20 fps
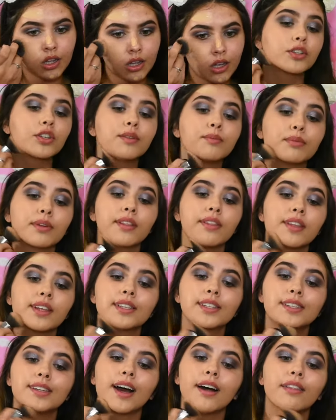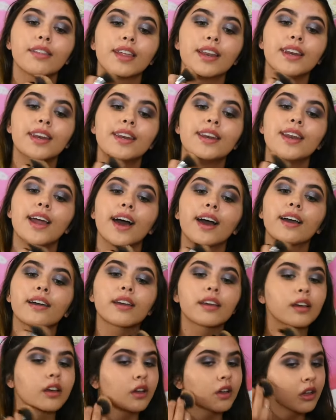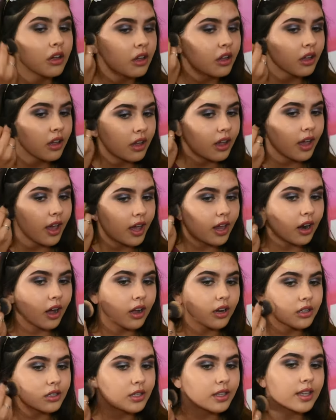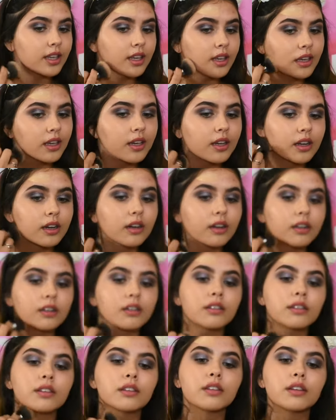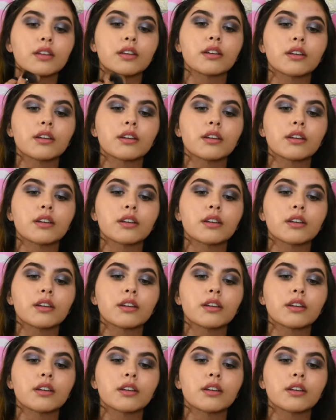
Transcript: Actually blend this down the neck and onto the ears.